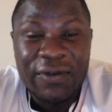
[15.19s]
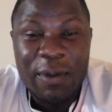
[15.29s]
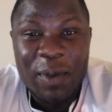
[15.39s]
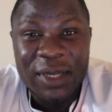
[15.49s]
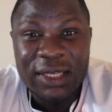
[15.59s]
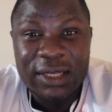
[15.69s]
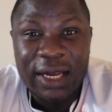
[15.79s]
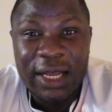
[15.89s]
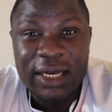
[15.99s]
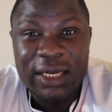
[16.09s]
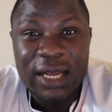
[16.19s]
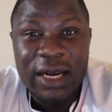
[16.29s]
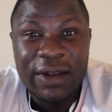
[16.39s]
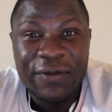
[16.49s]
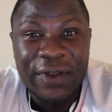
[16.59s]
former Manchester United
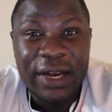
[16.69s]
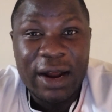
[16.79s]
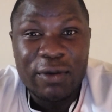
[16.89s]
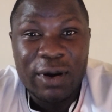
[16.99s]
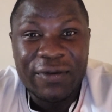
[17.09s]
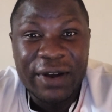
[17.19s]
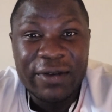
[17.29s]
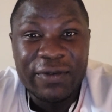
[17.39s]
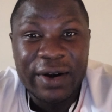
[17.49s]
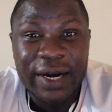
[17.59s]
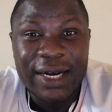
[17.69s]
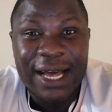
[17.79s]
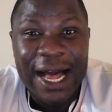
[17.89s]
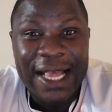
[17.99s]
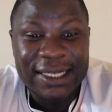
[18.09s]
defender Rafael Varane
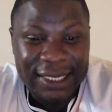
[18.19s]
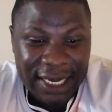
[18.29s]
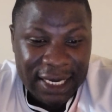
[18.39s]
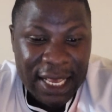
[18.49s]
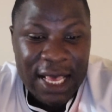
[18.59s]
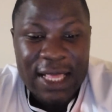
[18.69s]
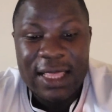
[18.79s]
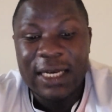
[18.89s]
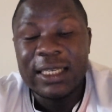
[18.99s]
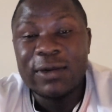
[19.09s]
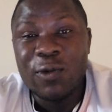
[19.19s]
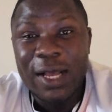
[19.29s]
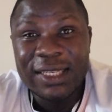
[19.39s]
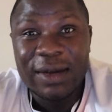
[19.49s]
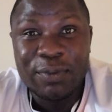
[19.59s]
has said that he
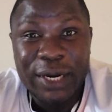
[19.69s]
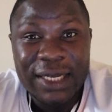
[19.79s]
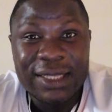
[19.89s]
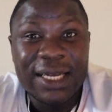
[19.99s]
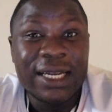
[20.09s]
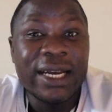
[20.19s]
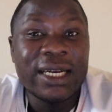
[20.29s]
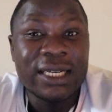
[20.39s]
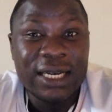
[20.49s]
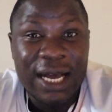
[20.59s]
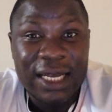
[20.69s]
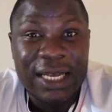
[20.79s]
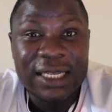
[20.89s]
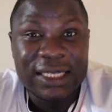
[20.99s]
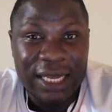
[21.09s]
was surprised that Erik
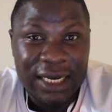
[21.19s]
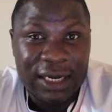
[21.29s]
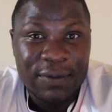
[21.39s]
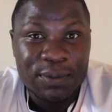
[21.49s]
stayed.